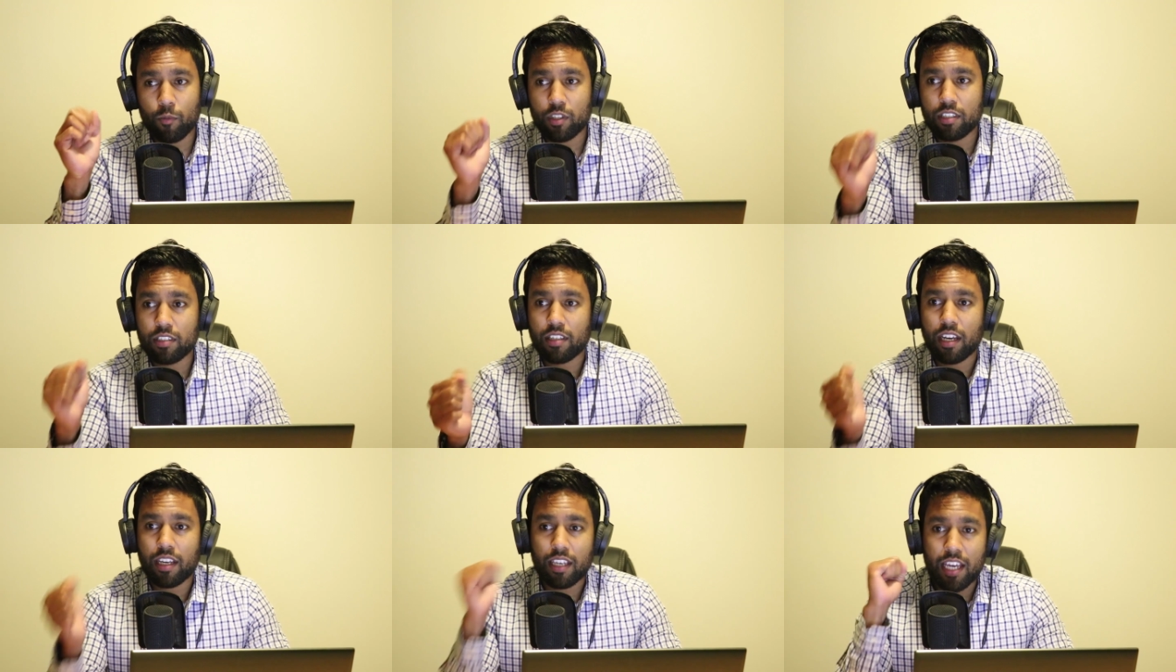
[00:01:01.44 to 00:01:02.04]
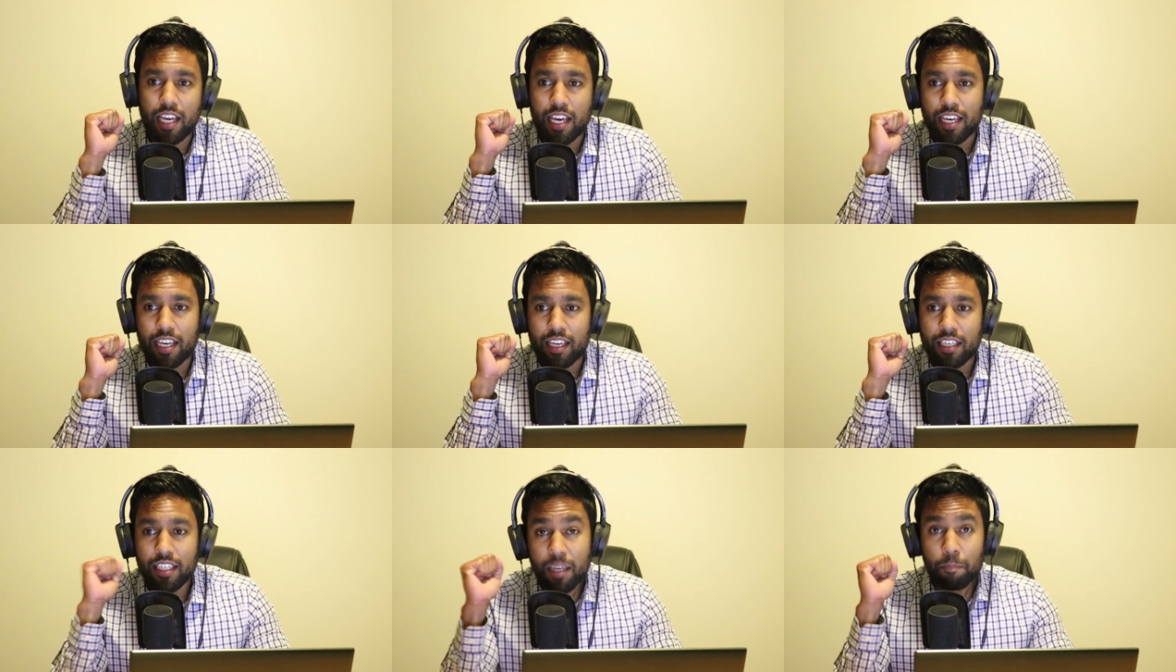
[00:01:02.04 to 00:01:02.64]
which is like,
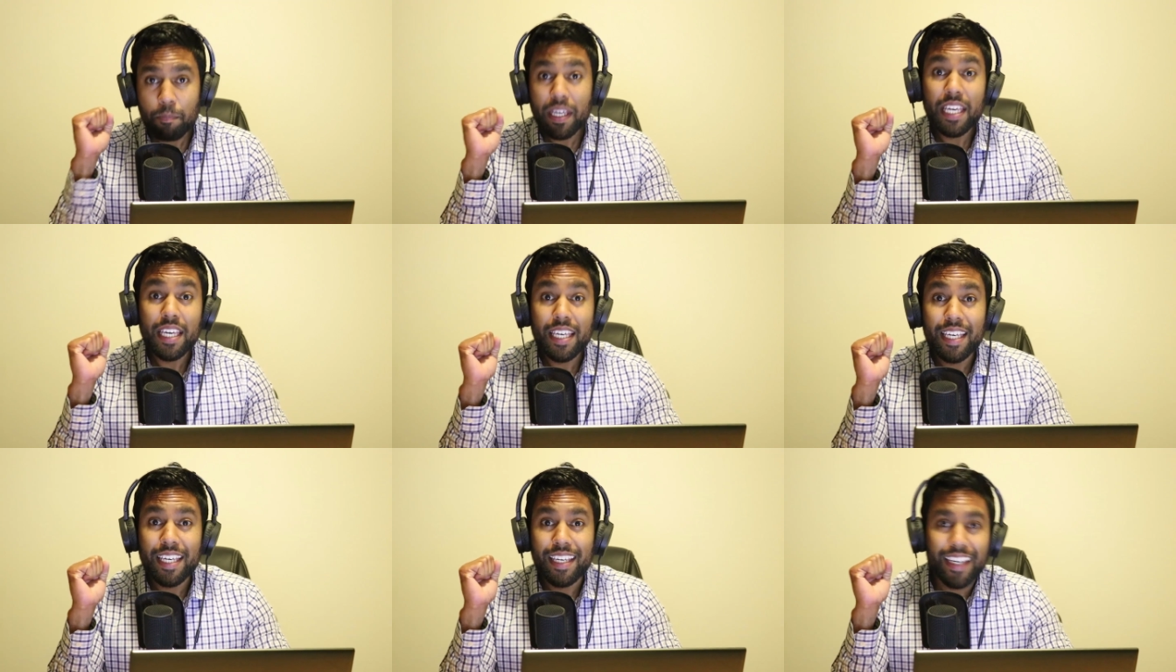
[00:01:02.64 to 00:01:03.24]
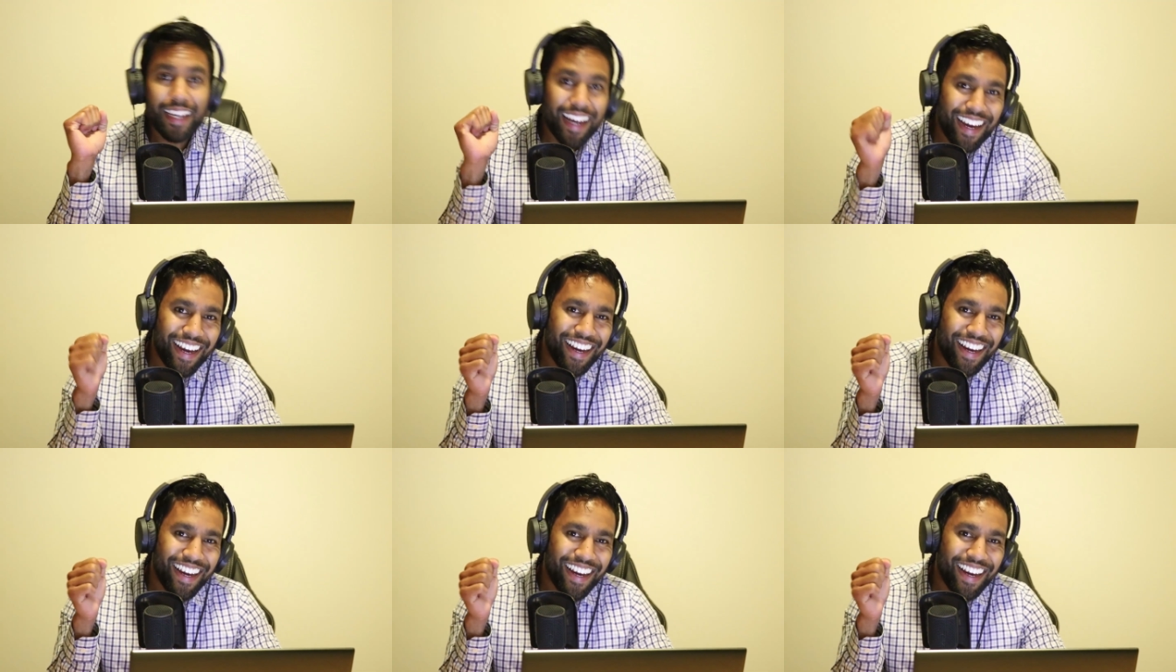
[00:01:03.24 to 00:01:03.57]
yippee!